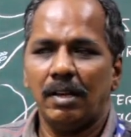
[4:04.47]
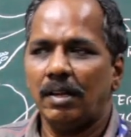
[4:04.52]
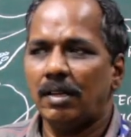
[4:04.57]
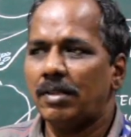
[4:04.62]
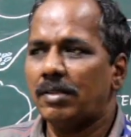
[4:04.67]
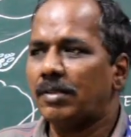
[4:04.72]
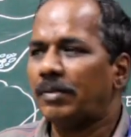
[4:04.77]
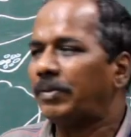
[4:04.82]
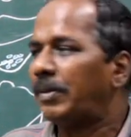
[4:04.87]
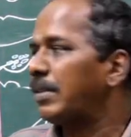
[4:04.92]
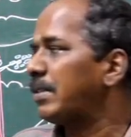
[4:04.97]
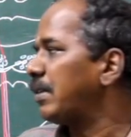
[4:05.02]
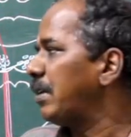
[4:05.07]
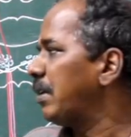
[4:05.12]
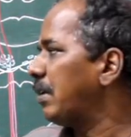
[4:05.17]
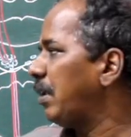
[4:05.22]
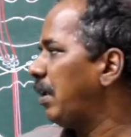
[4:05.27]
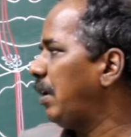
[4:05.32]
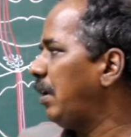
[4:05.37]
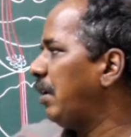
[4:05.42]
is
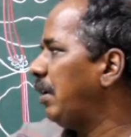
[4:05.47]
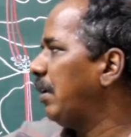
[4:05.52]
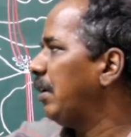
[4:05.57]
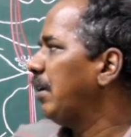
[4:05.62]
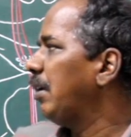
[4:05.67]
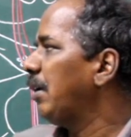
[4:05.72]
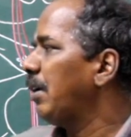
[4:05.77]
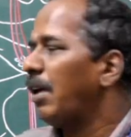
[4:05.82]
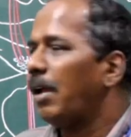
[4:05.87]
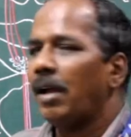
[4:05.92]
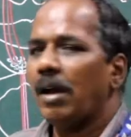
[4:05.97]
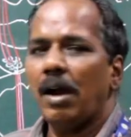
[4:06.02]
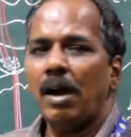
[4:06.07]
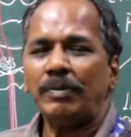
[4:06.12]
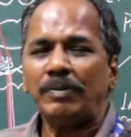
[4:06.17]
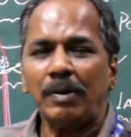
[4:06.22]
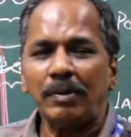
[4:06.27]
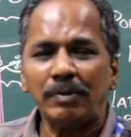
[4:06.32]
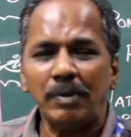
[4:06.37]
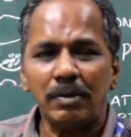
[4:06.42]
present in
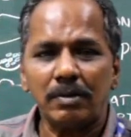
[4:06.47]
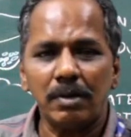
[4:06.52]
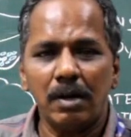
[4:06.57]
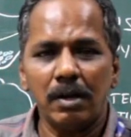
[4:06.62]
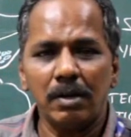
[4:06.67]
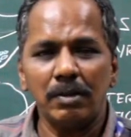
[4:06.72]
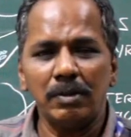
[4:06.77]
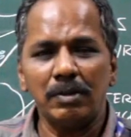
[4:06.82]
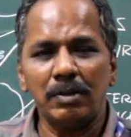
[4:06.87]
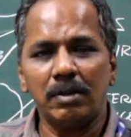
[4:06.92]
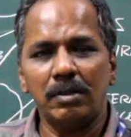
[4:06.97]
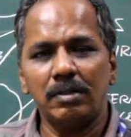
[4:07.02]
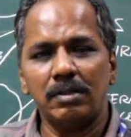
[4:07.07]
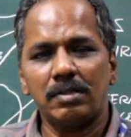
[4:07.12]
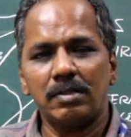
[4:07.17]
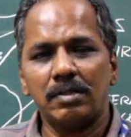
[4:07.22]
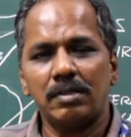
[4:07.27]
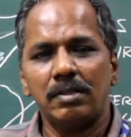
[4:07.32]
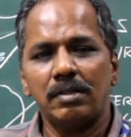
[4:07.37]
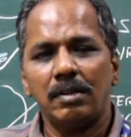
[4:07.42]
upper motor
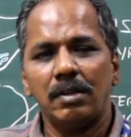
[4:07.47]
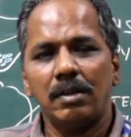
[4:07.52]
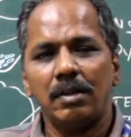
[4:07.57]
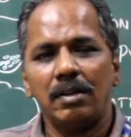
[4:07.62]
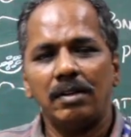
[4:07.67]
neurons,